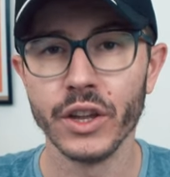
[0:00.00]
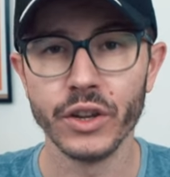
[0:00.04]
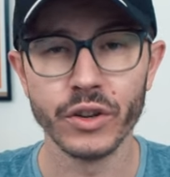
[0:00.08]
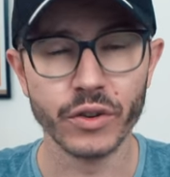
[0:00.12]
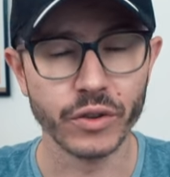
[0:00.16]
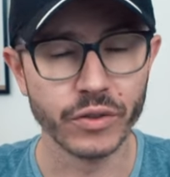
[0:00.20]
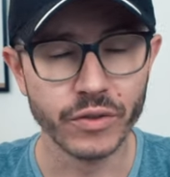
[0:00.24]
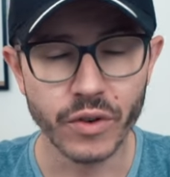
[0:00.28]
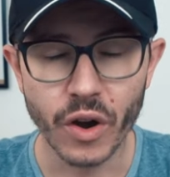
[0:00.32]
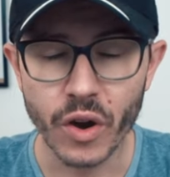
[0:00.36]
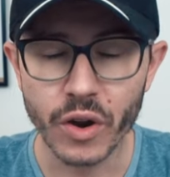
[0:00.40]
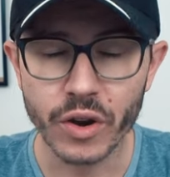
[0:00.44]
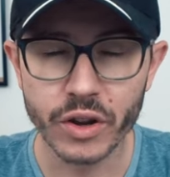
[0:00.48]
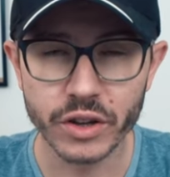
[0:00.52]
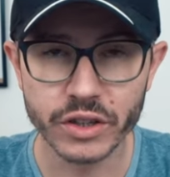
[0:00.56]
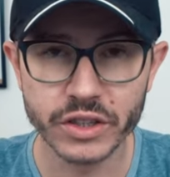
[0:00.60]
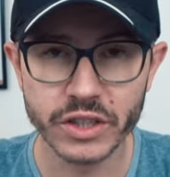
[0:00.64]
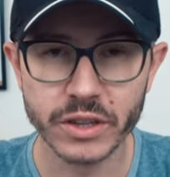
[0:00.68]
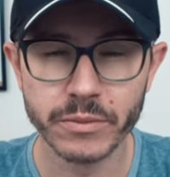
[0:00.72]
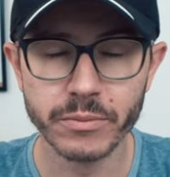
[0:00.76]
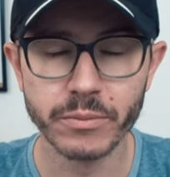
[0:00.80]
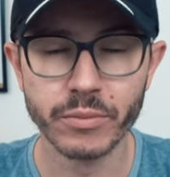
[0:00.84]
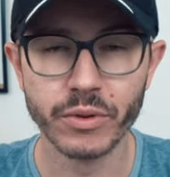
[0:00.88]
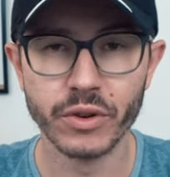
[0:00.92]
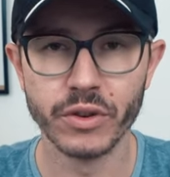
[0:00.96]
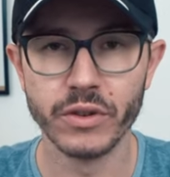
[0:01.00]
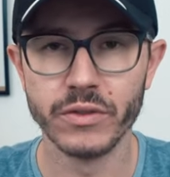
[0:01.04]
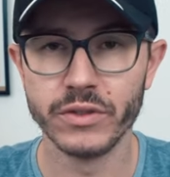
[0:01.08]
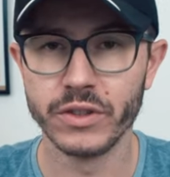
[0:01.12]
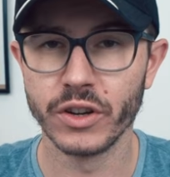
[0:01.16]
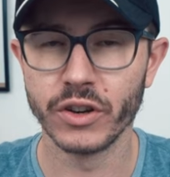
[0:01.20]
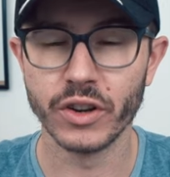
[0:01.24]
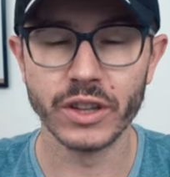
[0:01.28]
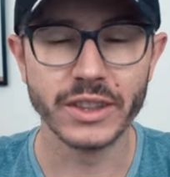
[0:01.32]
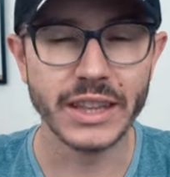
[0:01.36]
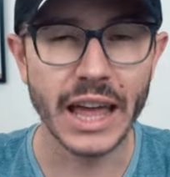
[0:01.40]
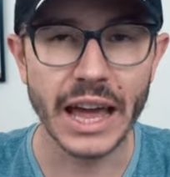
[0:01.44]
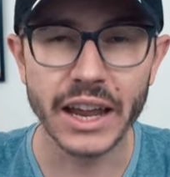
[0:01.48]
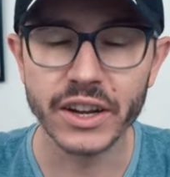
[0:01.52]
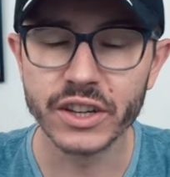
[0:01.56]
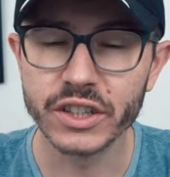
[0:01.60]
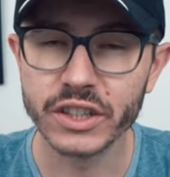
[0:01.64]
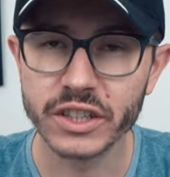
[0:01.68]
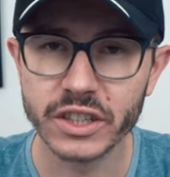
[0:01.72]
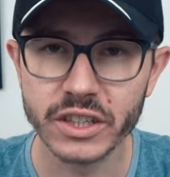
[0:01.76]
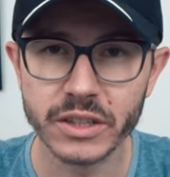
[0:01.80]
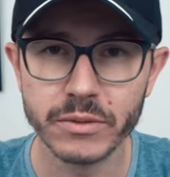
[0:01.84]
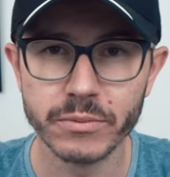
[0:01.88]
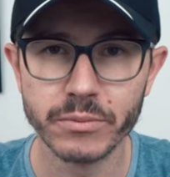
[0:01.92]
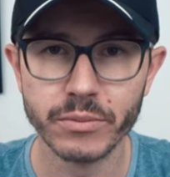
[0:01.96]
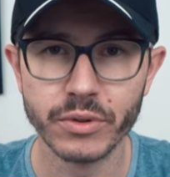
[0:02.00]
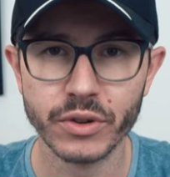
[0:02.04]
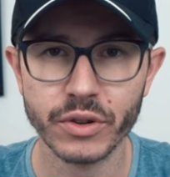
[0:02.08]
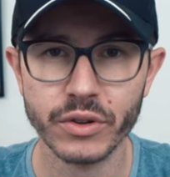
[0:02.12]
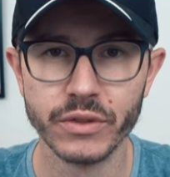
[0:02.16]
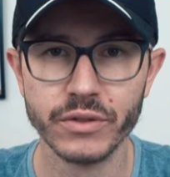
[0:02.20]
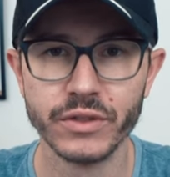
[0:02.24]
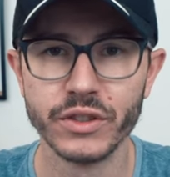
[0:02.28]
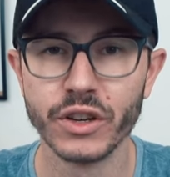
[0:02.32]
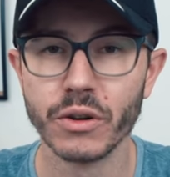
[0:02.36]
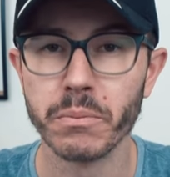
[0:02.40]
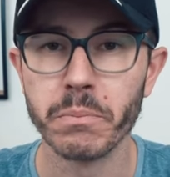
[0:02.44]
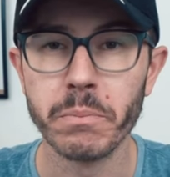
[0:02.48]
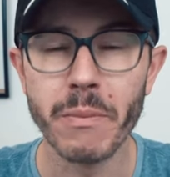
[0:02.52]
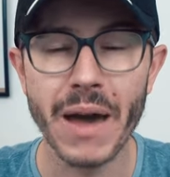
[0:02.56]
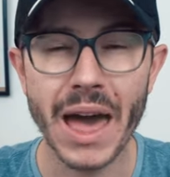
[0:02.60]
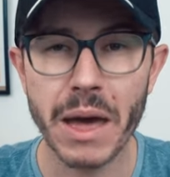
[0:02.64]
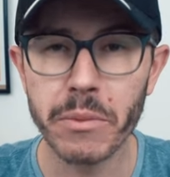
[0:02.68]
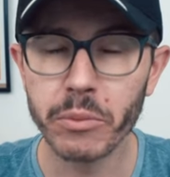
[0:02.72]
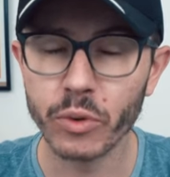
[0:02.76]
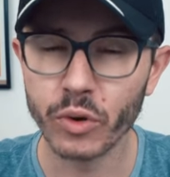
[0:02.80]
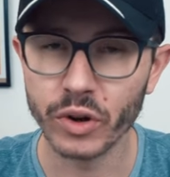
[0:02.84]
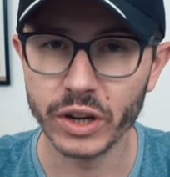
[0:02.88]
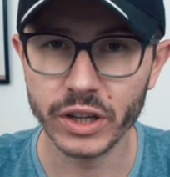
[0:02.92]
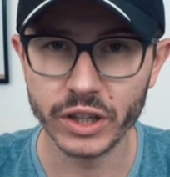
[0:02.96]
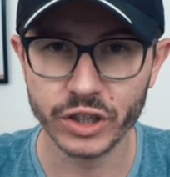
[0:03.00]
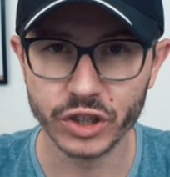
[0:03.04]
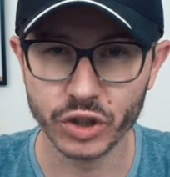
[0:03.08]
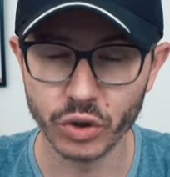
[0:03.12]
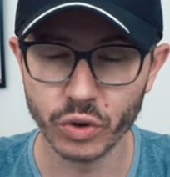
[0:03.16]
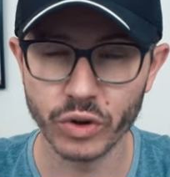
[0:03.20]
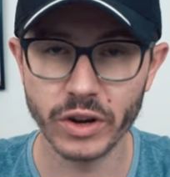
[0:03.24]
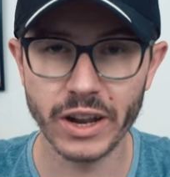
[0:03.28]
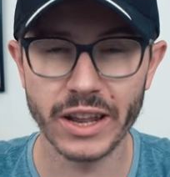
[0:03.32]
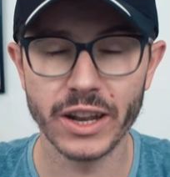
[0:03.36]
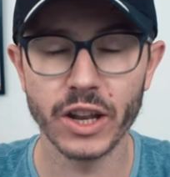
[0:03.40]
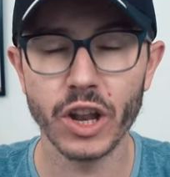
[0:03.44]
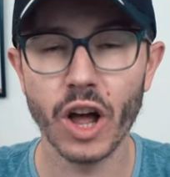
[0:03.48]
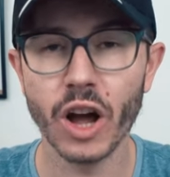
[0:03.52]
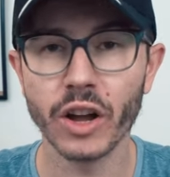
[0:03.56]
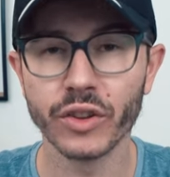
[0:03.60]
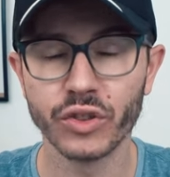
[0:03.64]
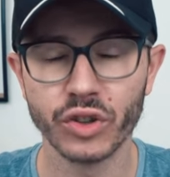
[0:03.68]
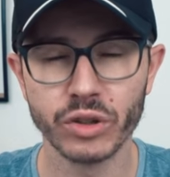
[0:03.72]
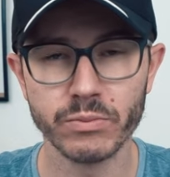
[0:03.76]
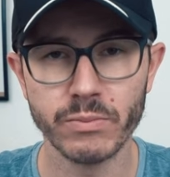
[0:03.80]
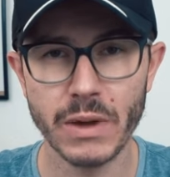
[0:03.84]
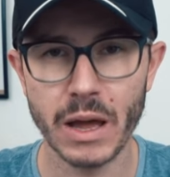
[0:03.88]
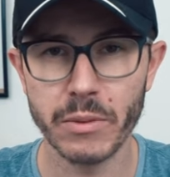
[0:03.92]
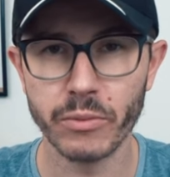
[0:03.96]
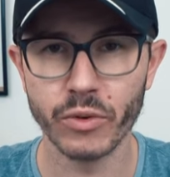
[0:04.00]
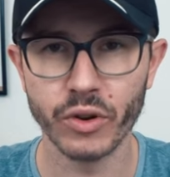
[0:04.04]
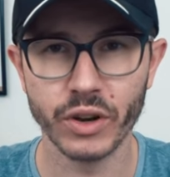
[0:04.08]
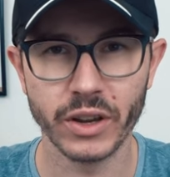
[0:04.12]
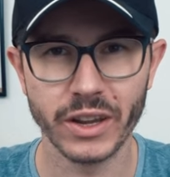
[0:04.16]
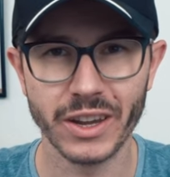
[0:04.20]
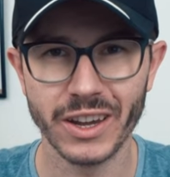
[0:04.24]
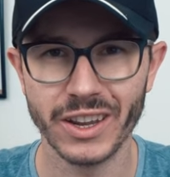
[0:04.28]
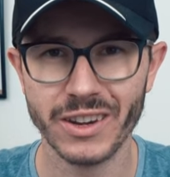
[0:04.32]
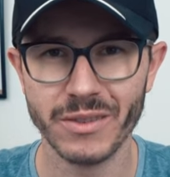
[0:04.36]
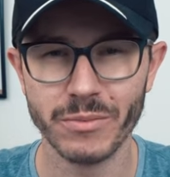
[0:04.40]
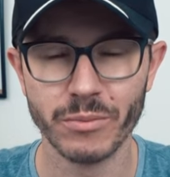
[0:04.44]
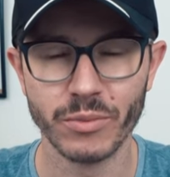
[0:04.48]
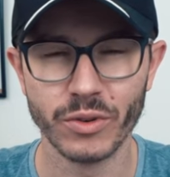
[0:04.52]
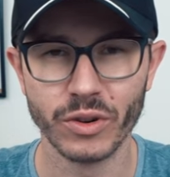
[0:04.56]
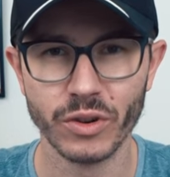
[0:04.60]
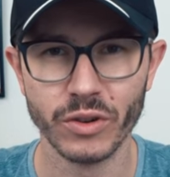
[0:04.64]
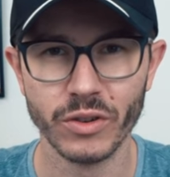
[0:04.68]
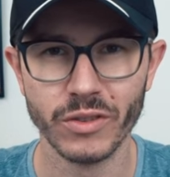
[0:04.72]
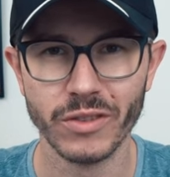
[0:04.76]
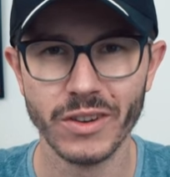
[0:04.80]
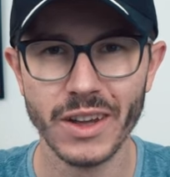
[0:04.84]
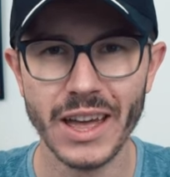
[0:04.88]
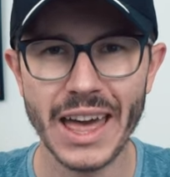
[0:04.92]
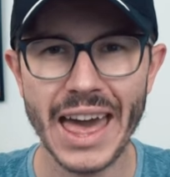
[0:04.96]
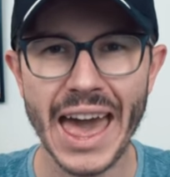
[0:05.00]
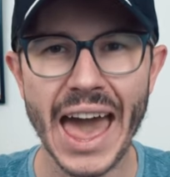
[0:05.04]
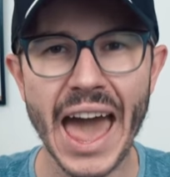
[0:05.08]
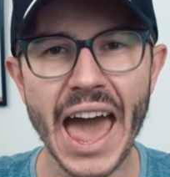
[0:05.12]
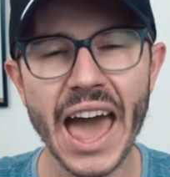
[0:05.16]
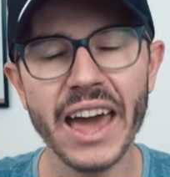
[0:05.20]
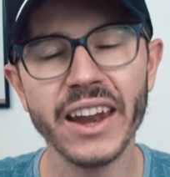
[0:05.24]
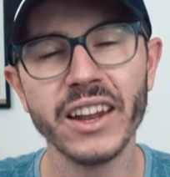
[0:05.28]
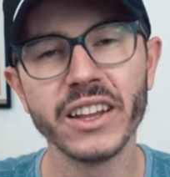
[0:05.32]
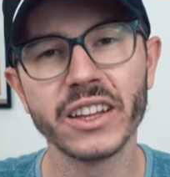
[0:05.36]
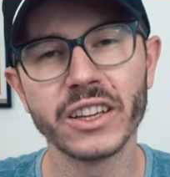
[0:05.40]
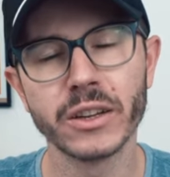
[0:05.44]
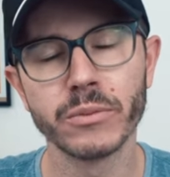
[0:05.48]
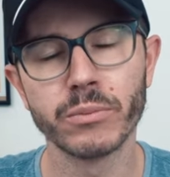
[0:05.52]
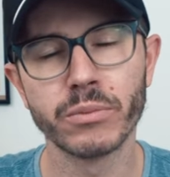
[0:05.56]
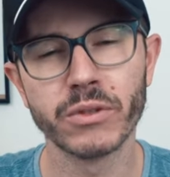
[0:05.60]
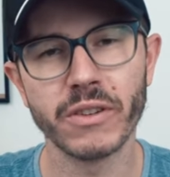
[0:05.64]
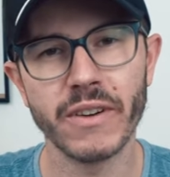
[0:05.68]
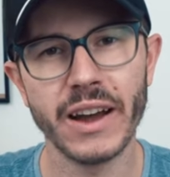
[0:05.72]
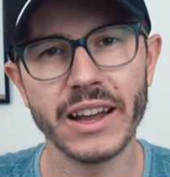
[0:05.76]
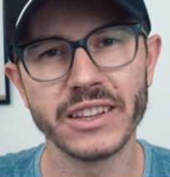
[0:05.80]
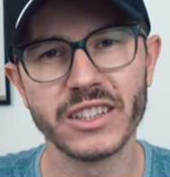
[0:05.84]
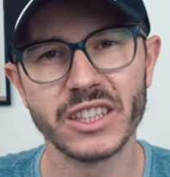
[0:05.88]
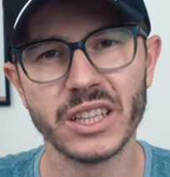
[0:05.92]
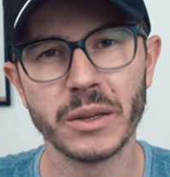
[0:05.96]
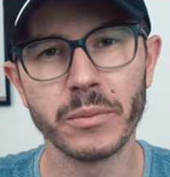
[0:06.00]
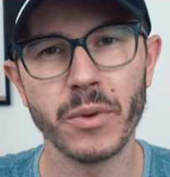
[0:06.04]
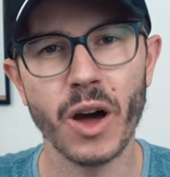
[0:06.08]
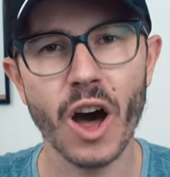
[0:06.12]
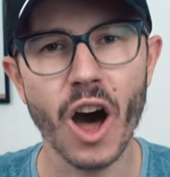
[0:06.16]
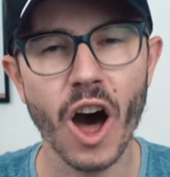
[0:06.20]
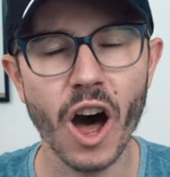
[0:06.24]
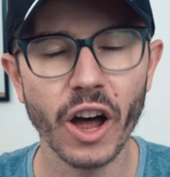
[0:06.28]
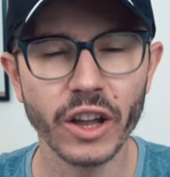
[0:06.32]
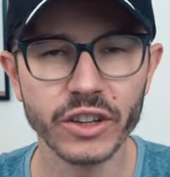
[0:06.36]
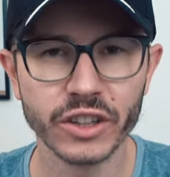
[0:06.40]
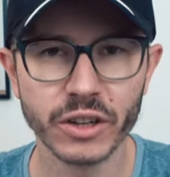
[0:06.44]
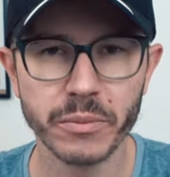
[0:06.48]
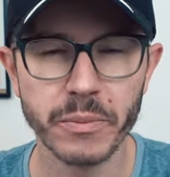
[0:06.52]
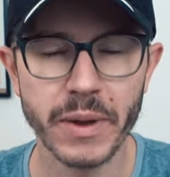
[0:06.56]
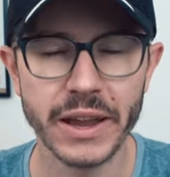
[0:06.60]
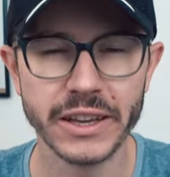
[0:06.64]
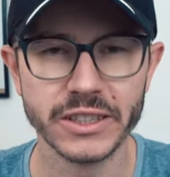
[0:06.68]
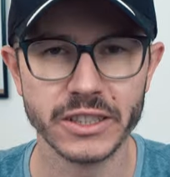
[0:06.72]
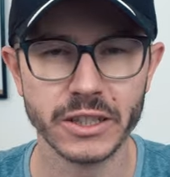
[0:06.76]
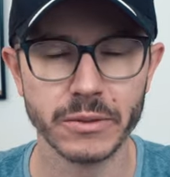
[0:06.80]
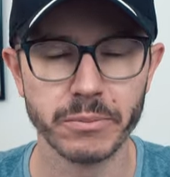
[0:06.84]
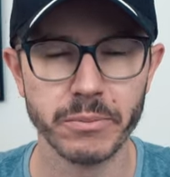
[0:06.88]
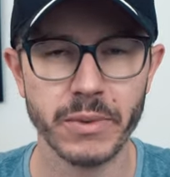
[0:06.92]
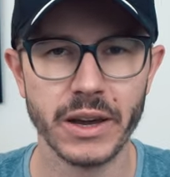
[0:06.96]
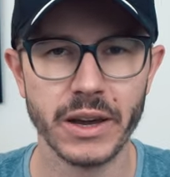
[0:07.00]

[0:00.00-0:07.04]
your focus improves, your attention improves, your memory, short and long-term memory can improve, and it can provide some other amazing